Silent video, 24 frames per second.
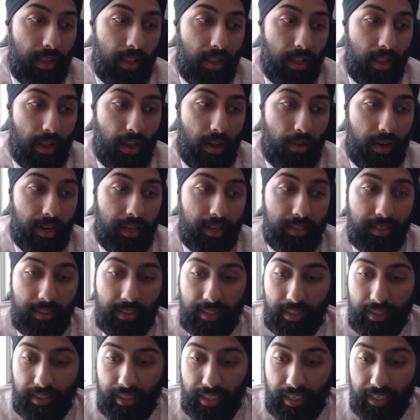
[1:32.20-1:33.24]
All right,
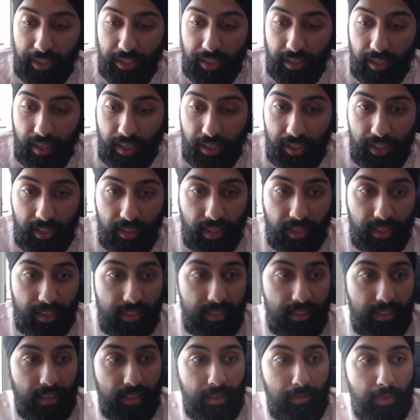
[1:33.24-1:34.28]
introduction, like I
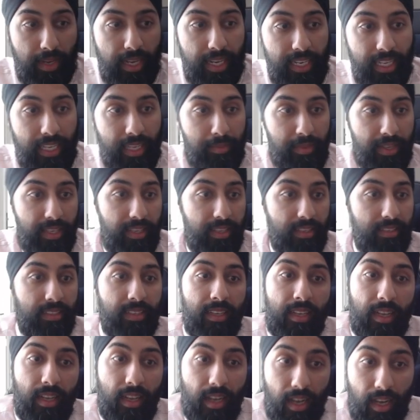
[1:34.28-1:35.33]
said, my name is
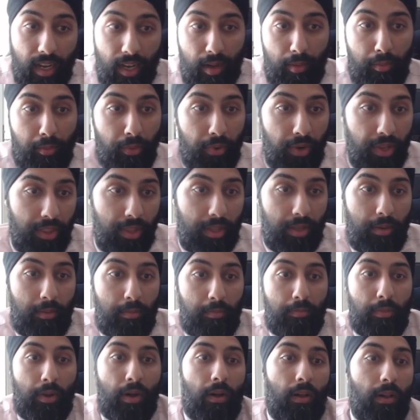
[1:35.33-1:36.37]

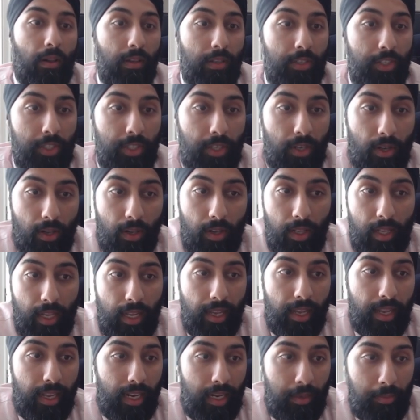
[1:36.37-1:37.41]
Amritpal Chahal,
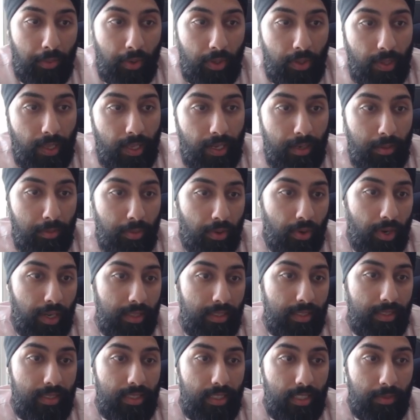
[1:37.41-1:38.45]
and I put that in
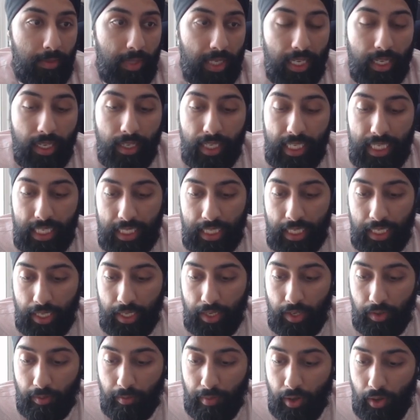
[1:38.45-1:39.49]
parentheses because
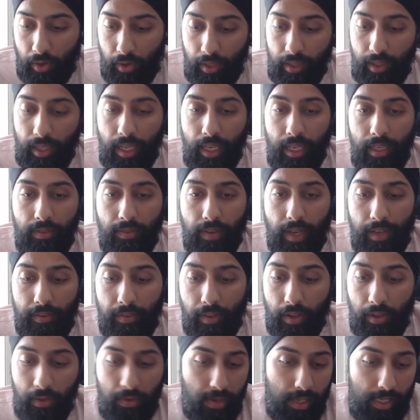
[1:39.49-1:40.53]
my whole life I've
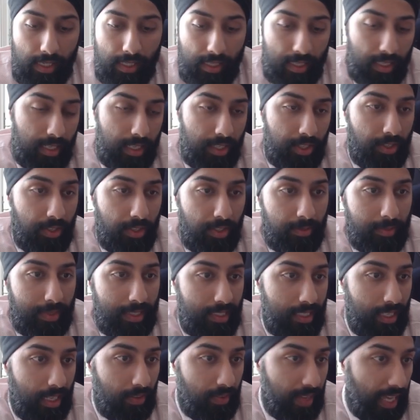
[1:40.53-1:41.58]
always introduced
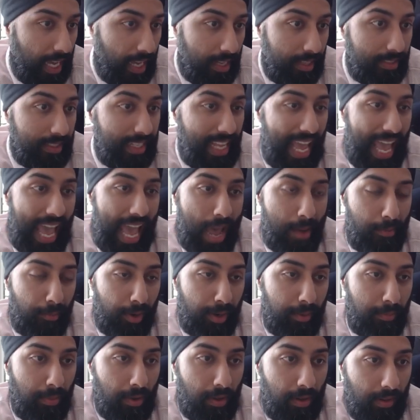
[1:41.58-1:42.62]
myself as
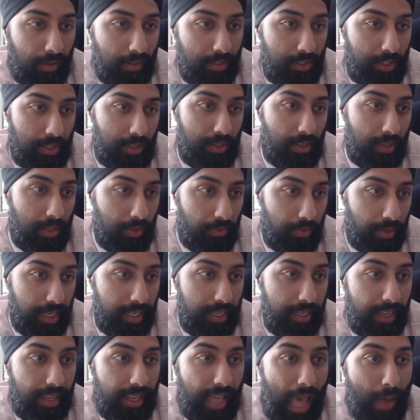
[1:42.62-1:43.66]
Amritpal Chahal,
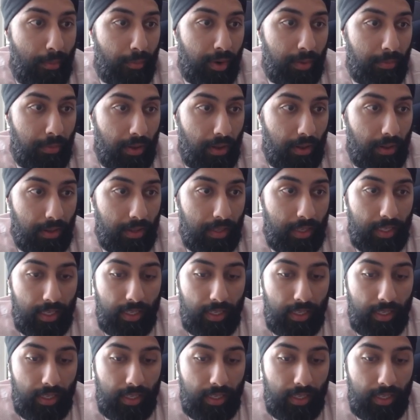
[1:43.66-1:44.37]
right? Amritpal.